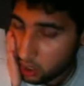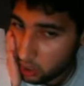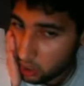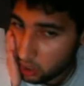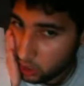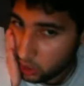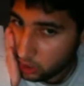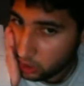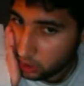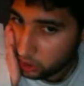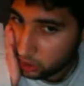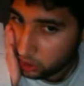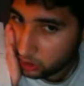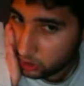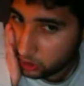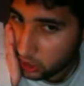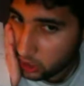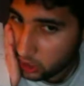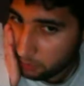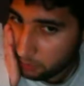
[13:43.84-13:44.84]
any
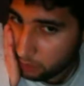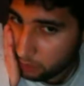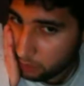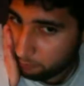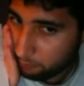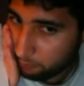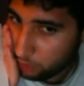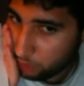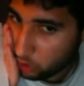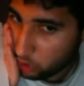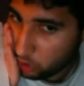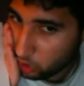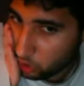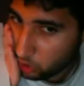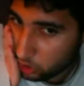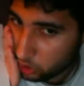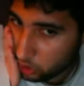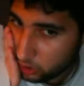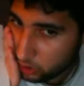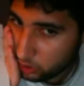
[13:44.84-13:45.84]
type of book,
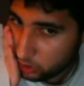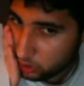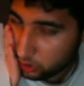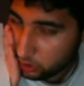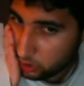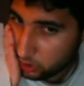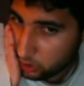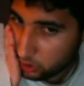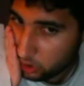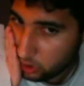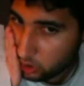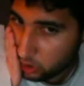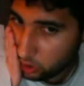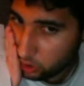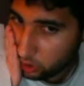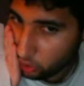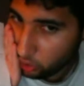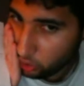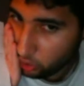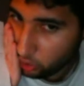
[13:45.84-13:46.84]

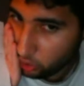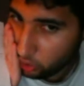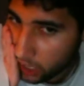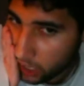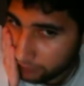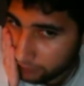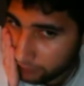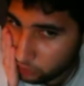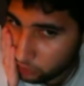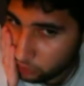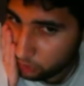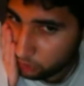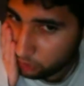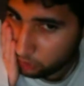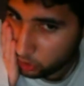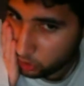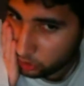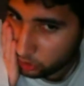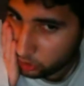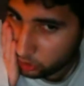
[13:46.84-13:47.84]
you have to
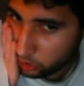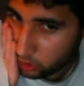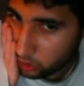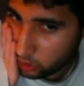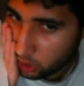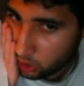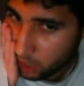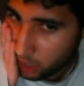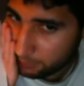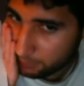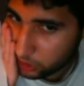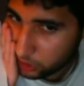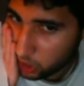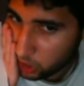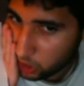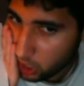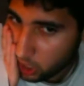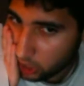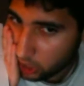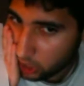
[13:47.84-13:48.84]
put the cup
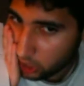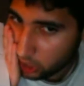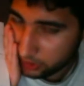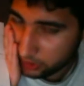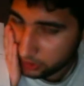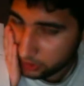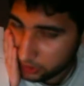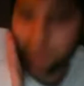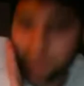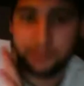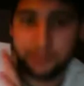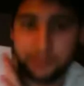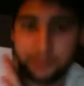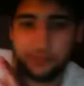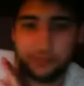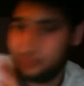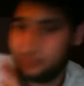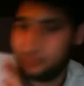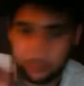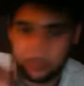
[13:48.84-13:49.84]
size.
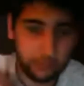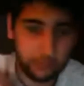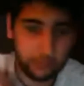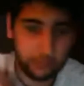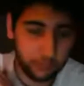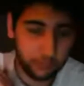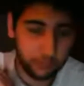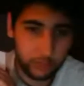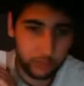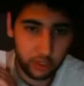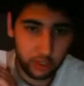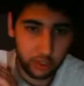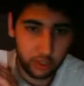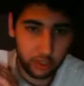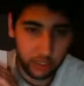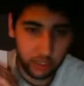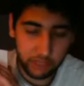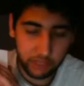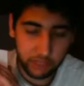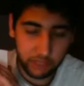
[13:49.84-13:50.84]

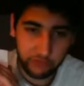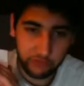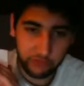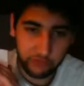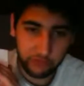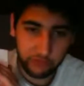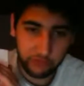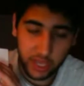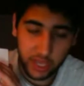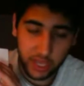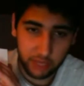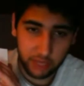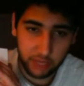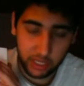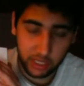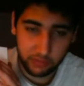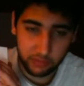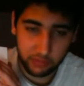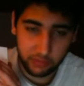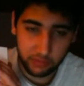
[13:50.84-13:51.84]
I figured that
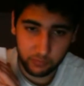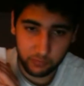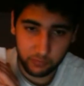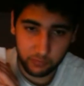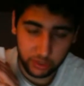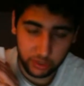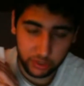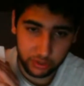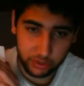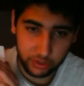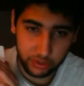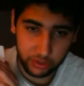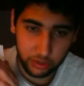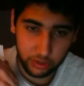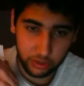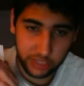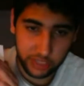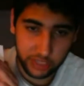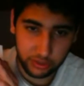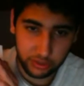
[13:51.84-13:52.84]
out when you're
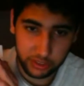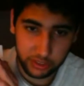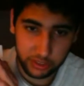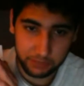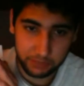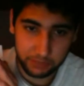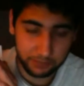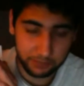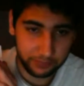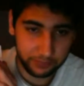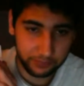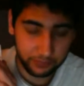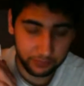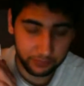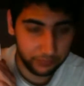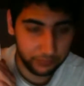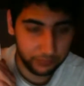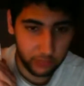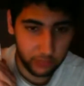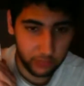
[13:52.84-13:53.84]
actually
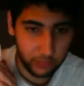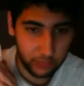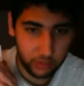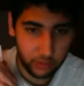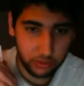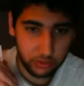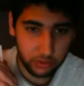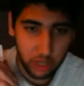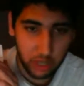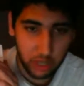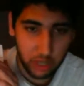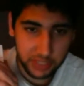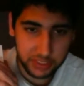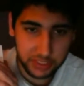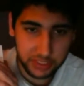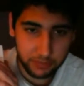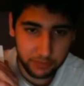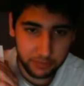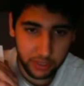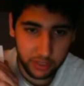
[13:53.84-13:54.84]
drawing
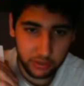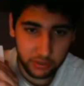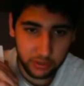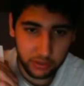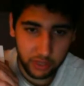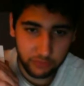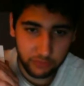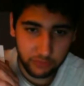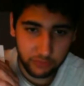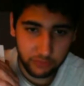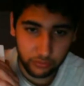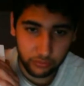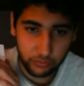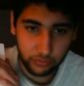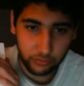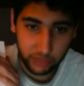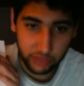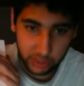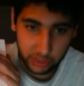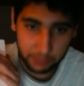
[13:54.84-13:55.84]
something. You have to
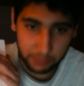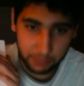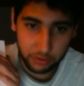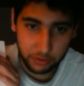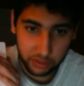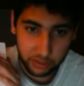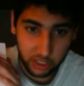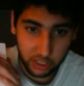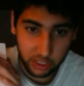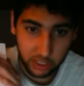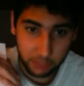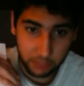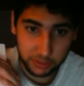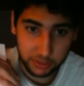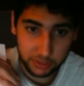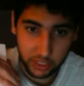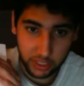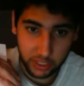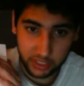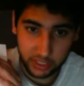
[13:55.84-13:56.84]
really put the cup
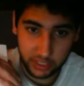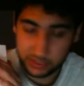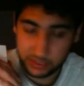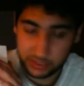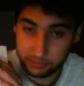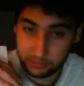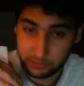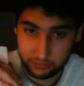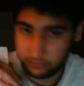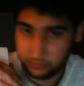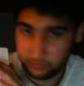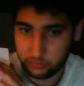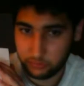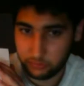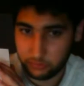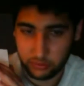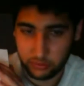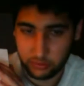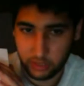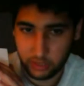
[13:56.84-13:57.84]
size.
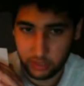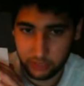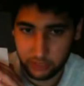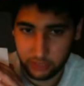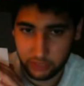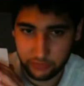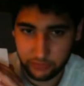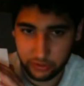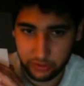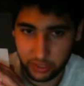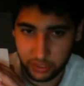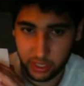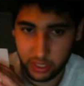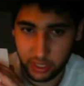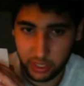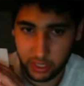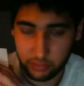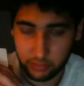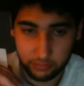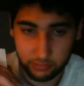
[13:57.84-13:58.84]
I figured that out.